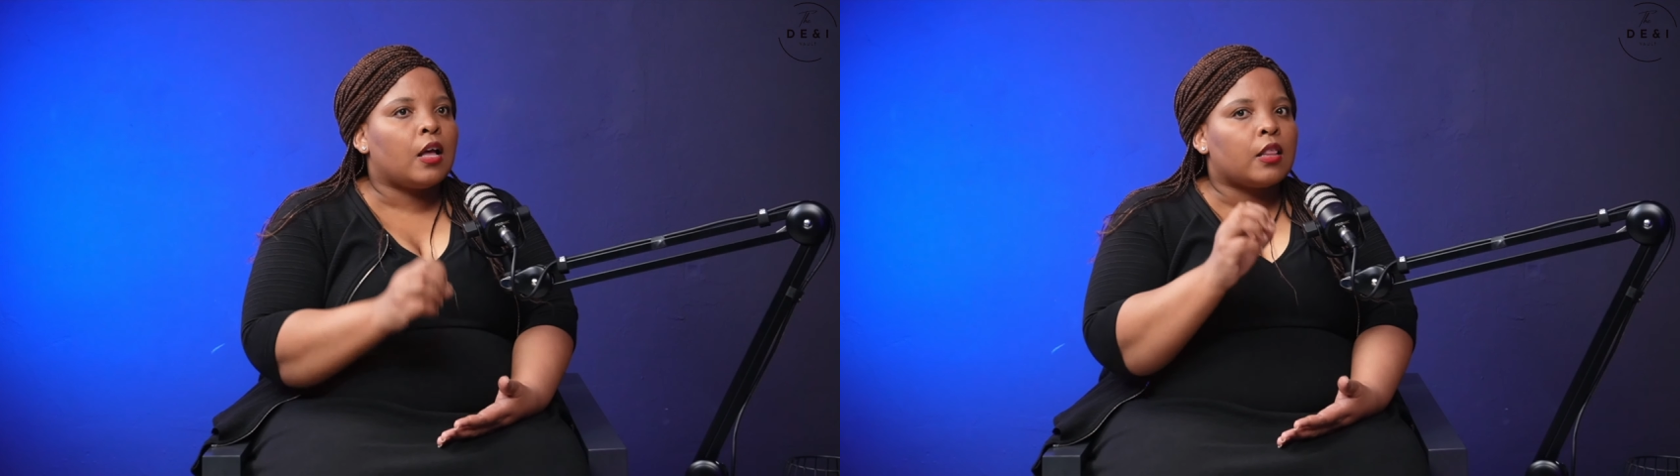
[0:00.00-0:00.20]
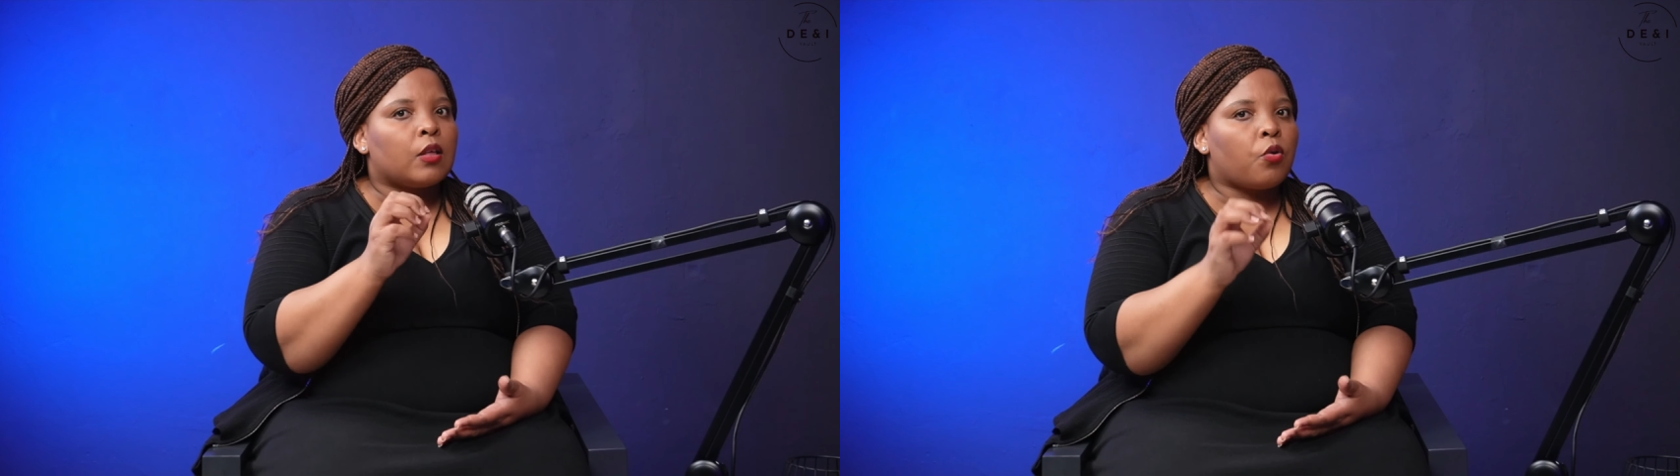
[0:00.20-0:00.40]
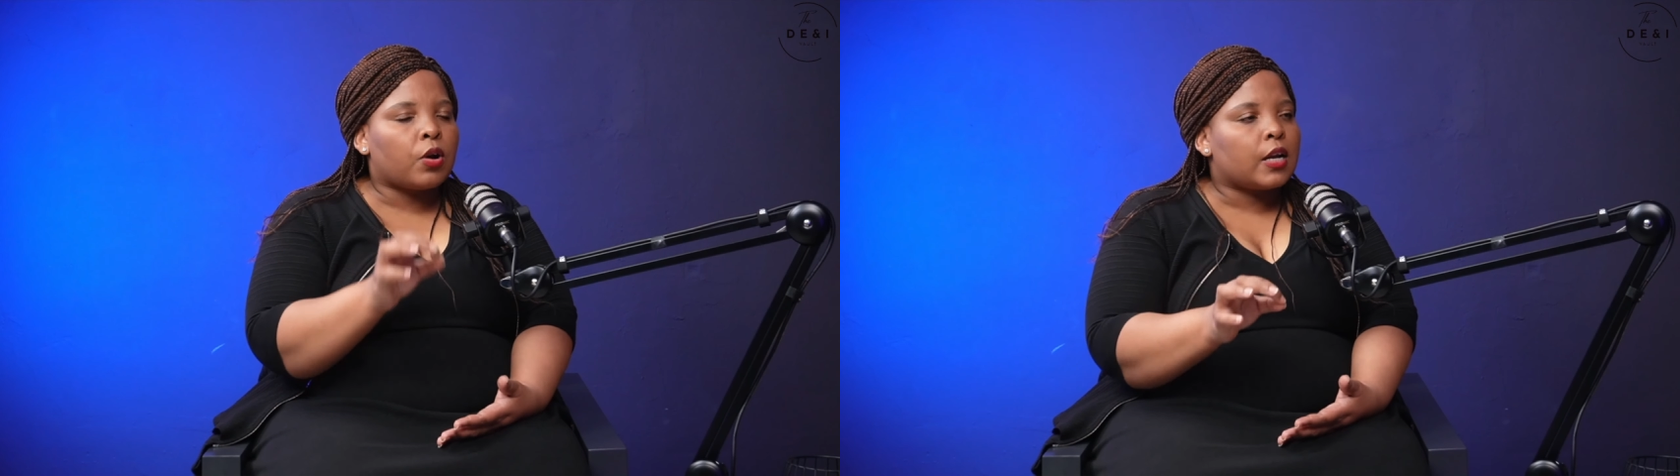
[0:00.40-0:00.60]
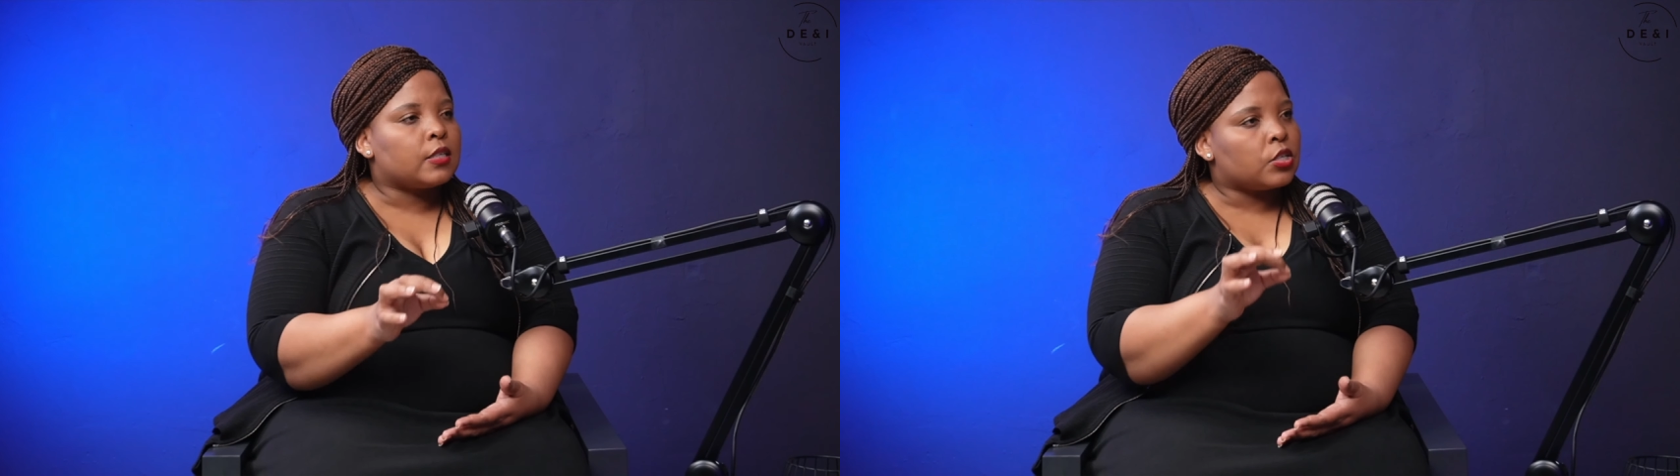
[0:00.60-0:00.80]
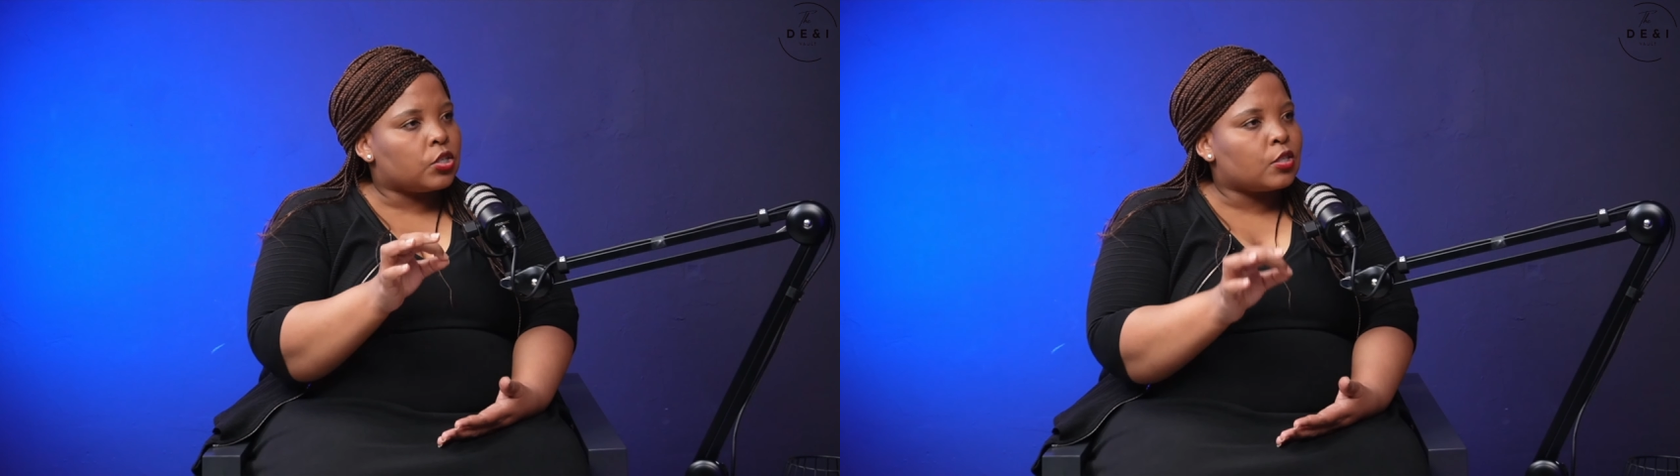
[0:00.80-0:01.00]

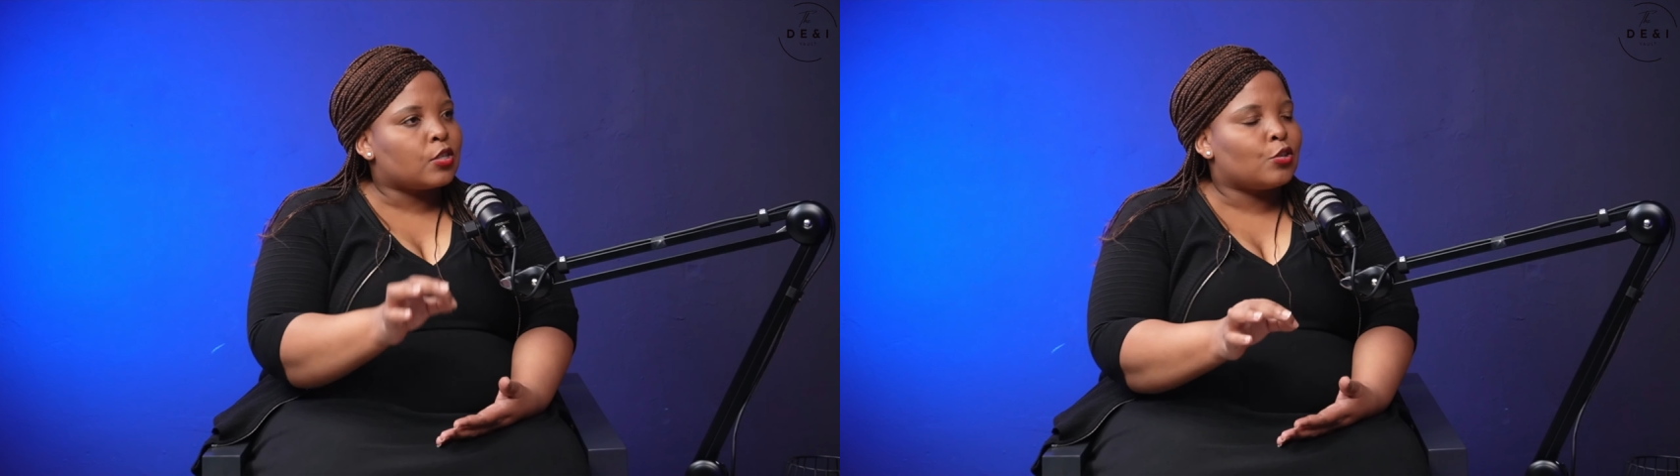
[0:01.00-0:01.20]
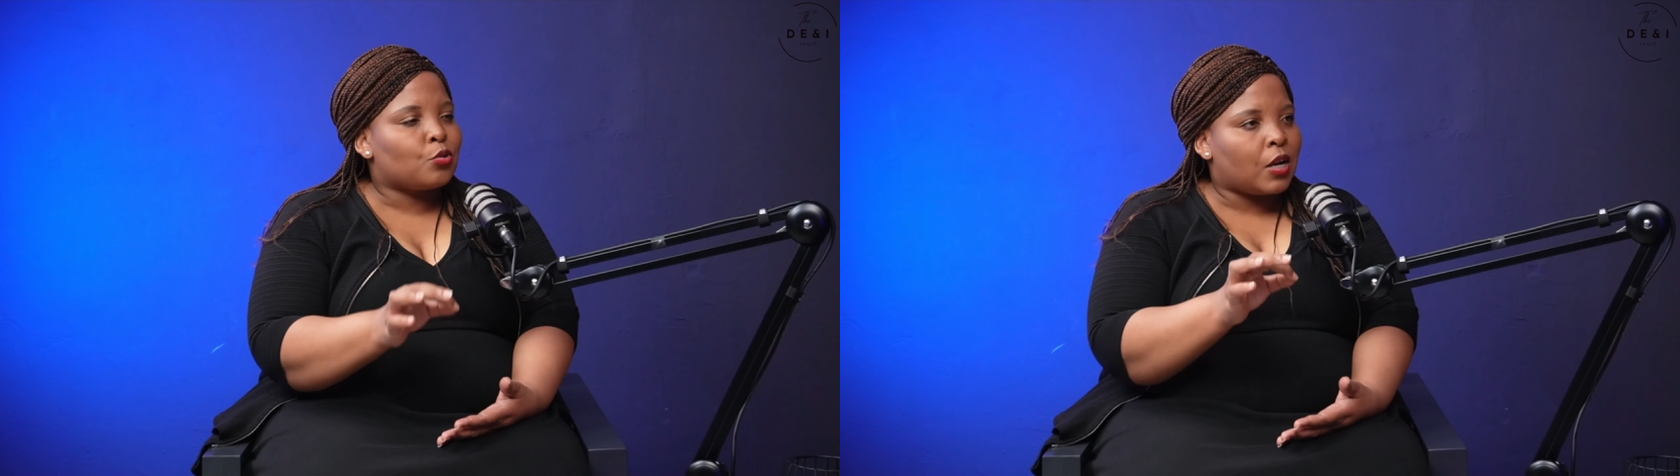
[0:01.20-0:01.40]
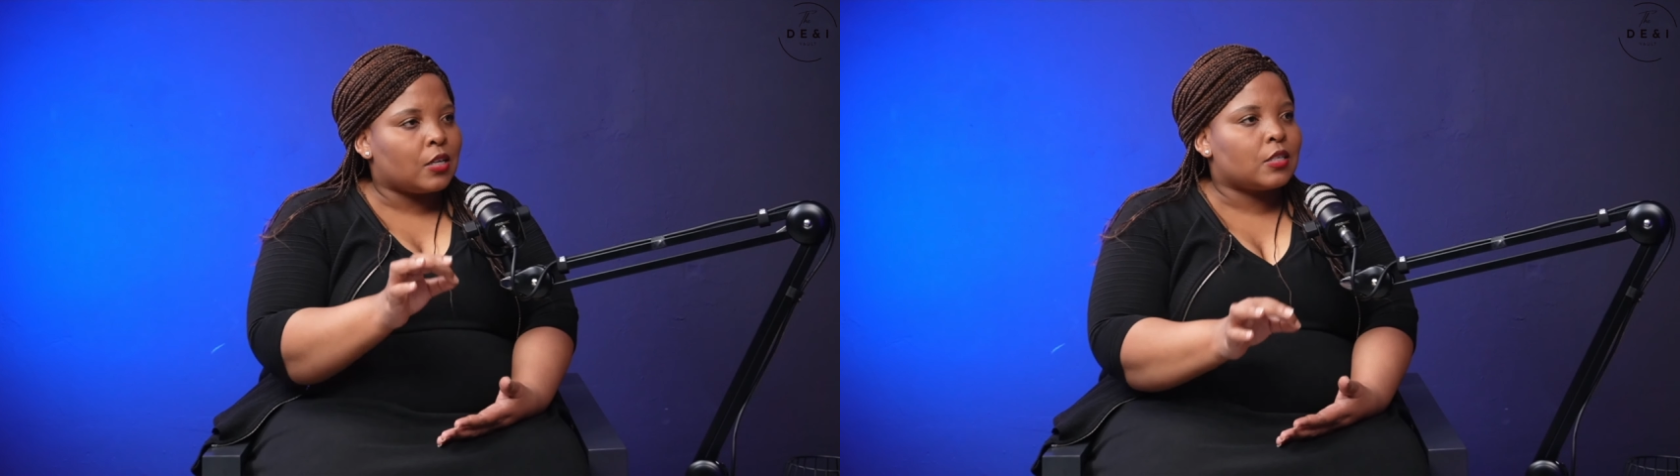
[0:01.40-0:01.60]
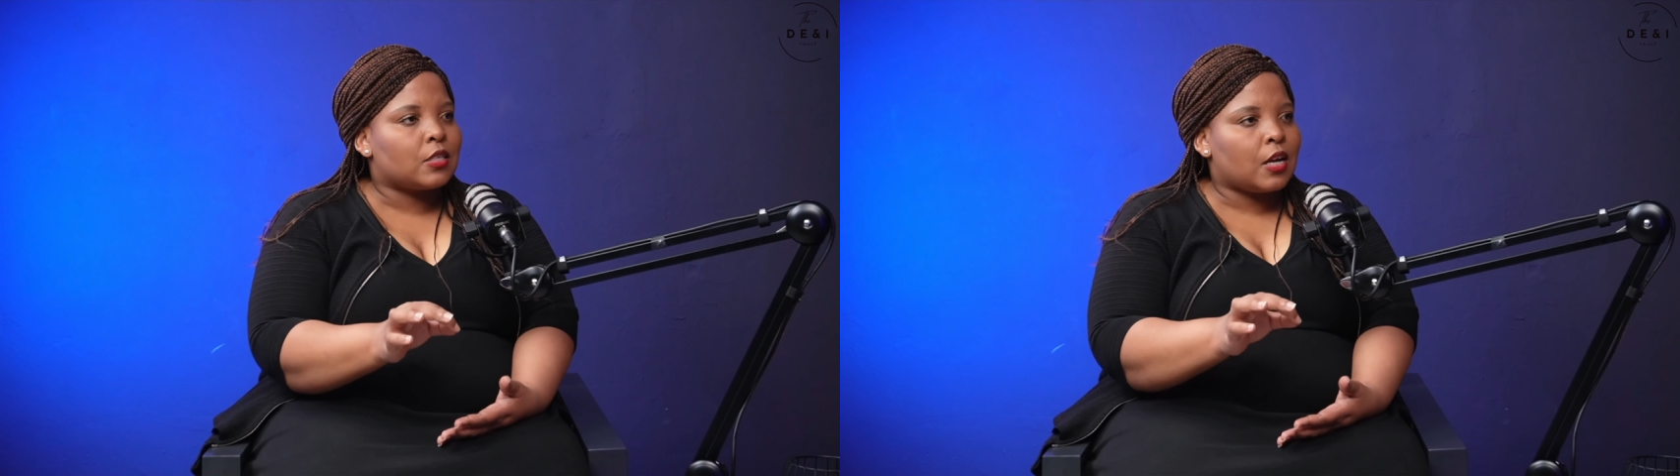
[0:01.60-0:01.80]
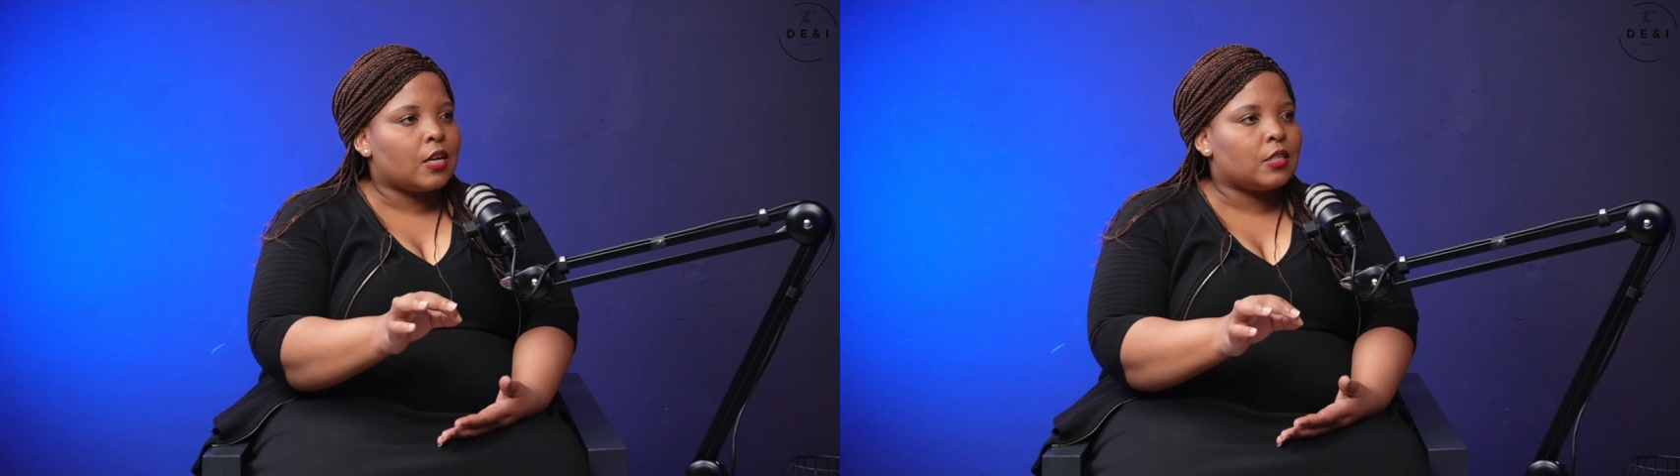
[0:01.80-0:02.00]
organizations need to
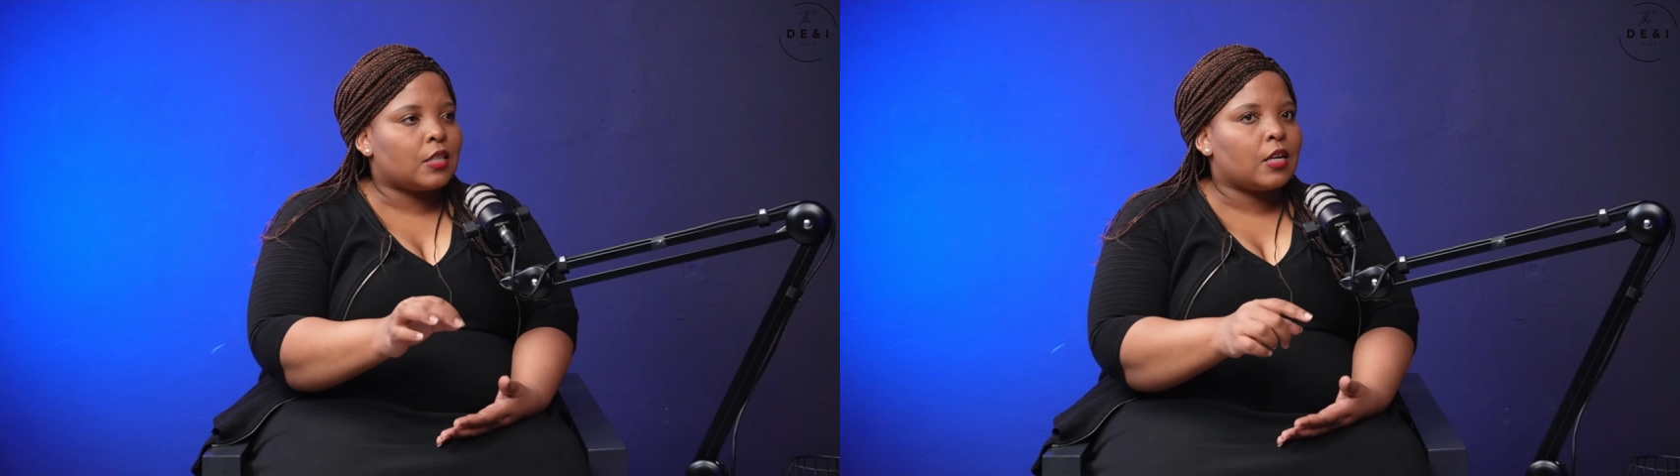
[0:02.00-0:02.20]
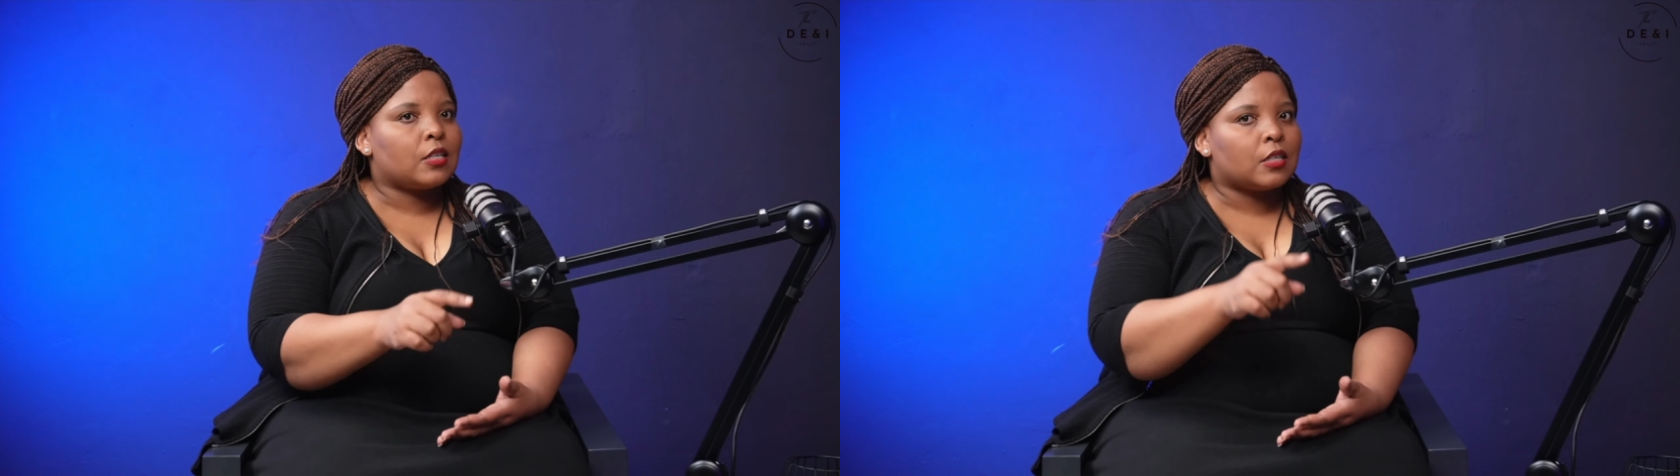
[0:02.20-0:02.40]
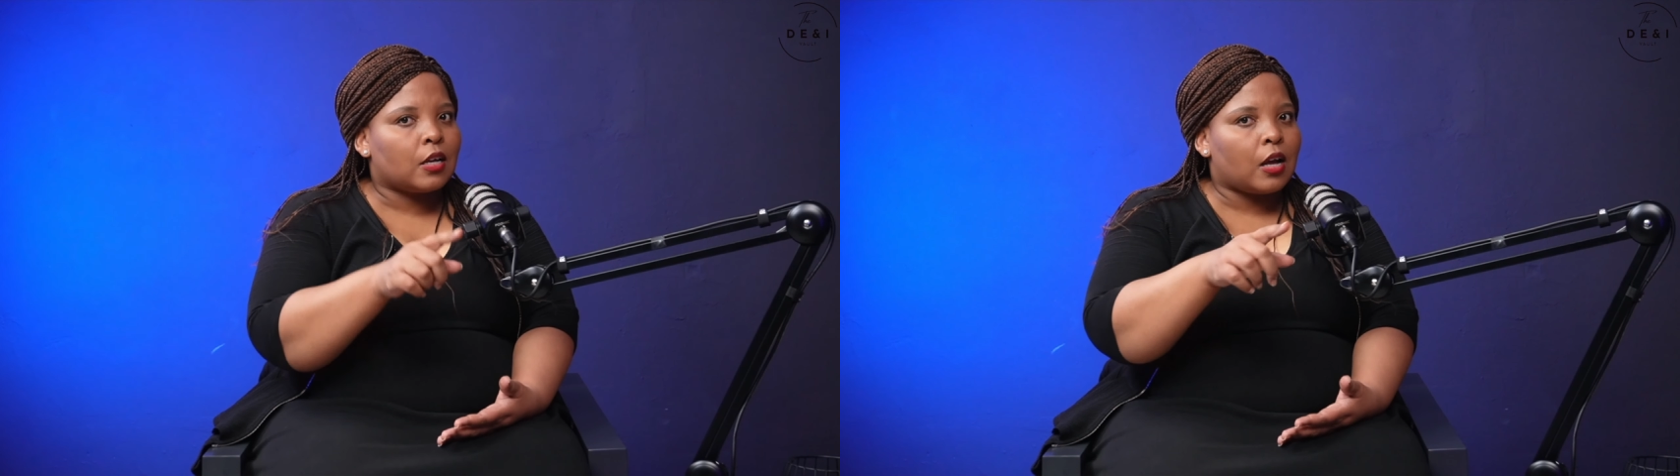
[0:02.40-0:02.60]
understand that